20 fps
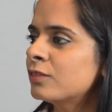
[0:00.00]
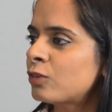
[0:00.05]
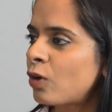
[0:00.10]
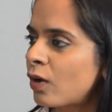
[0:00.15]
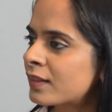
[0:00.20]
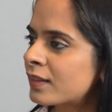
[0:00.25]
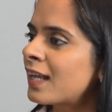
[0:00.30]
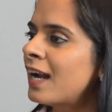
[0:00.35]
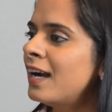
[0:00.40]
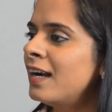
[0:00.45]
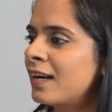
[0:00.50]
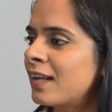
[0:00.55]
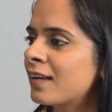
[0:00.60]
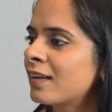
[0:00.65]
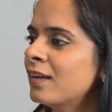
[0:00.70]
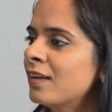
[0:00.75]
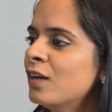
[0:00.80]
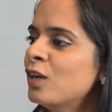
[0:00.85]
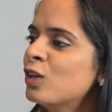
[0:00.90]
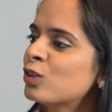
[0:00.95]
authentic.
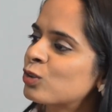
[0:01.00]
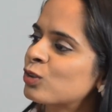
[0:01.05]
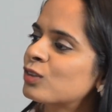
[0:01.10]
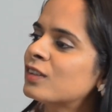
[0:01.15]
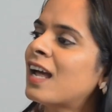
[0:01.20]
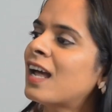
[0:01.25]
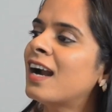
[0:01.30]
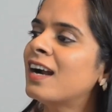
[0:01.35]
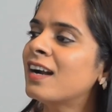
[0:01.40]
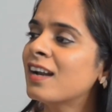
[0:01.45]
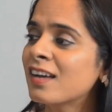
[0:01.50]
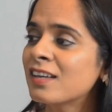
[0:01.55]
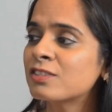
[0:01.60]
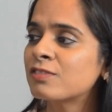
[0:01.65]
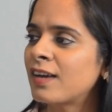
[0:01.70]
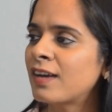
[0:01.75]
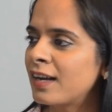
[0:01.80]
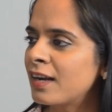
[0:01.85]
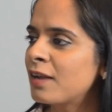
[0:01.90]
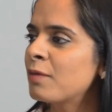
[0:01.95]
So that is
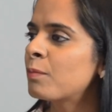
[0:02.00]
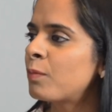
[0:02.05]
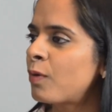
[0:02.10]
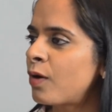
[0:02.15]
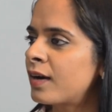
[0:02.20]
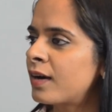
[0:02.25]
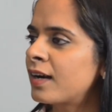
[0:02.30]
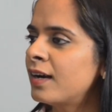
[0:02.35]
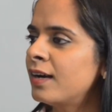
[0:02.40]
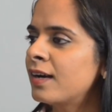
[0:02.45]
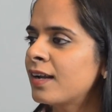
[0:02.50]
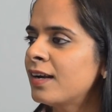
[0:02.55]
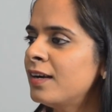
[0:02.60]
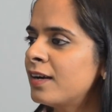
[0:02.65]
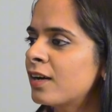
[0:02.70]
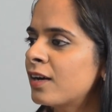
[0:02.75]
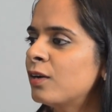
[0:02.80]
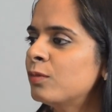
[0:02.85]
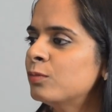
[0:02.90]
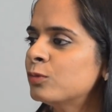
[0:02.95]
very important
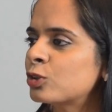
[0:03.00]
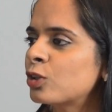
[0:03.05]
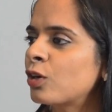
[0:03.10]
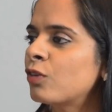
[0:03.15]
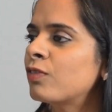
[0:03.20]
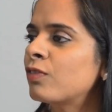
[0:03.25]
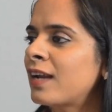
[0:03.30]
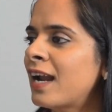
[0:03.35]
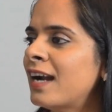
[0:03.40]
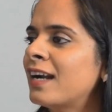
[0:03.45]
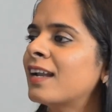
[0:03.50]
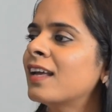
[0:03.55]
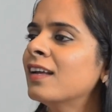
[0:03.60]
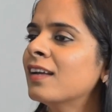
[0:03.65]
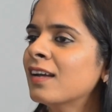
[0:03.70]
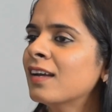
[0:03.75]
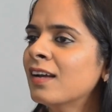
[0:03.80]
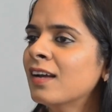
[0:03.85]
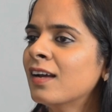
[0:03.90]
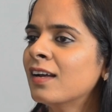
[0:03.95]
in terms of
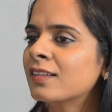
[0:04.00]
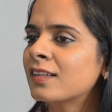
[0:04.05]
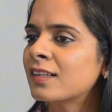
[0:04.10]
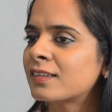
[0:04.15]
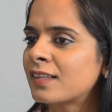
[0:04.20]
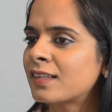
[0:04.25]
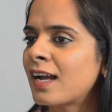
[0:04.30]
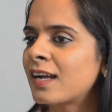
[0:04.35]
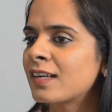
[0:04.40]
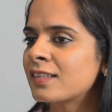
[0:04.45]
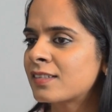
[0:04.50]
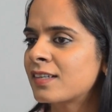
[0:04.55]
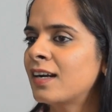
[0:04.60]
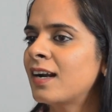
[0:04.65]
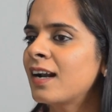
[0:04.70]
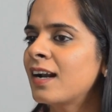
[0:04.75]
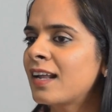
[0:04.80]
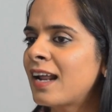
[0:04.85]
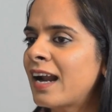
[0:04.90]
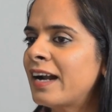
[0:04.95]
getting the things
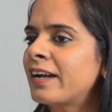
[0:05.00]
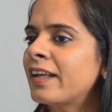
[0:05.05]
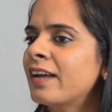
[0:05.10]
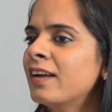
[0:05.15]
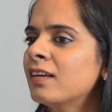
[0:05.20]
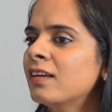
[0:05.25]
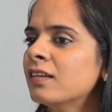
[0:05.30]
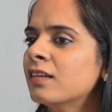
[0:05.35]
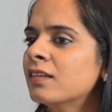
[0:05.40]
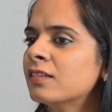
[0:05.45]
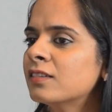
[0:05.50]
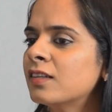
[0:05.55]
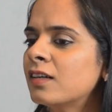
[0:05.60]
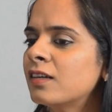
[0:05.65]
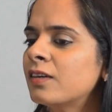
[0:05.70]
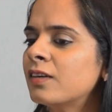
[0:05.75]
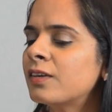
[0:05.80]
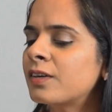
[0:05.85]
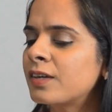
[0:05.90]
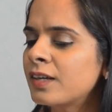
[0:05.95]
done and getting
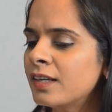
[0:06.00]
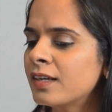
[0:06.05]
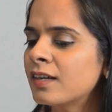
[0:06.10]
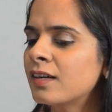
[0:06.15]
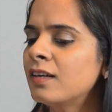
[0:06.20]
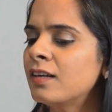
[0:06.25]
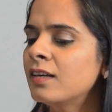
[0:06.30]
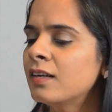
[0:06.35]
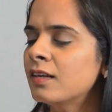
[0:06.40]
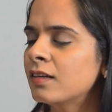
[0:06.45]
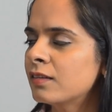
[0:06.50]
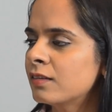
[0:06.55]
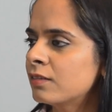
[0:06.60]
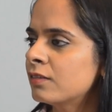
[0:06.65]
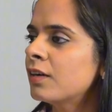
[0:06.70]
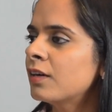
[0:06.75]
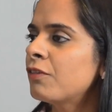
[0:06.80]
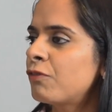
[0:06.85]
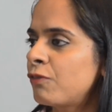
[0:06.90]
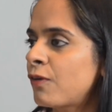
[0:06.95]
the real.
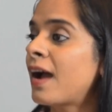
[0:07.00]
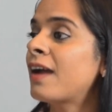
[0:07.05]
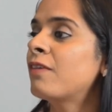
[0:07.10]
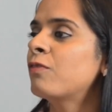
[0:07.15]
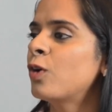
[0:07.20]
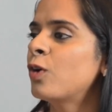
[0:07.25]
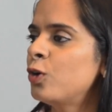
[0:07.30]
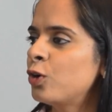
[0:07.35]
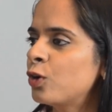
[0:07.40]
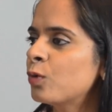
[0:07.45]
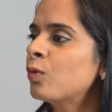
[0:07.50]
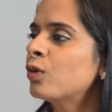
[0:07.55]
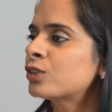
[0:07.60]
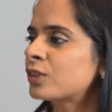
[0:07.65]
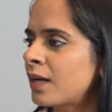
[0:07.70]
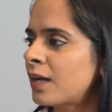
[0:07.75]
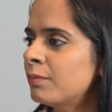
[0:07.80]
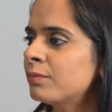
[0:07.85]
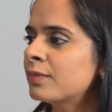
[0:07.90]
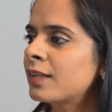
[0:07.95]
If I want to book
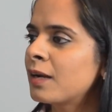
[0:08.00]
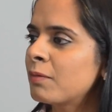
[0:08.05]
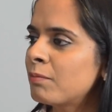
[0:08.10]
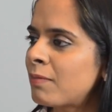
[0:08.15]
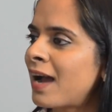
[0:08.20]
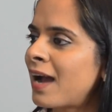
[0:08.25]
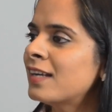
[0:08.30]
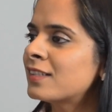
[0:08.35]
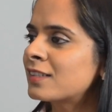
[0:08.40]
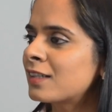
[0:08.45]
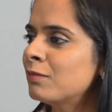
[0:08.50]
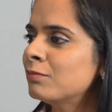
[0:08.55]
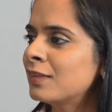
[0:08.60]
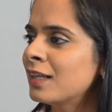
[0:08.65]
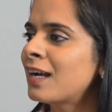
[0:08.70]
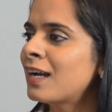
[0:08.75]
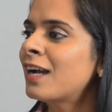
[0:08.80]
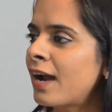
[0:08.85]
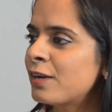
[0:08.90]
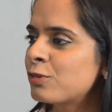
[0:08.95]
something, buy
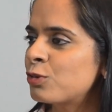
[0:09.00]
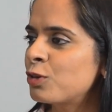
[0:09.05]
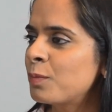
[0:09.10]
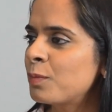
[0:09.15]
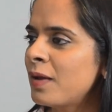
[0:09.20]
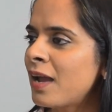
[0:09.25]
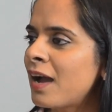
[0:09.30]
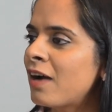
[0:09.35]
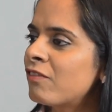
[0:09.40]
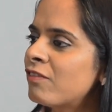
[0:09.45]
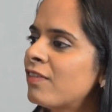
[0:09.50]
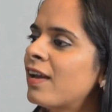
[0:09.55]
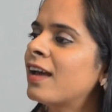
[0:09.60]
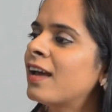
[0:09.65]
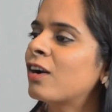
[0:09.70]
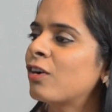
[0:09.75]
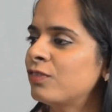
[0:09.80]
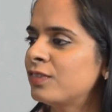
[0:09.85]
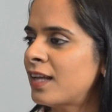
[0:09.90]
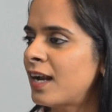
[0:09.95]
something, I should be
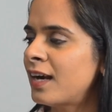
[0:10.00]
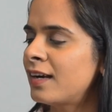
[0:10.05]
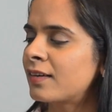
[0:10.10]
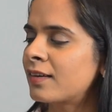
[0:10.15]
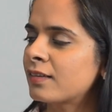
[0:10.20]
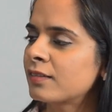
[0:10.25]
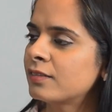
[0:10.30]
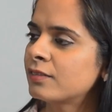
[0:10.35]
aware of that.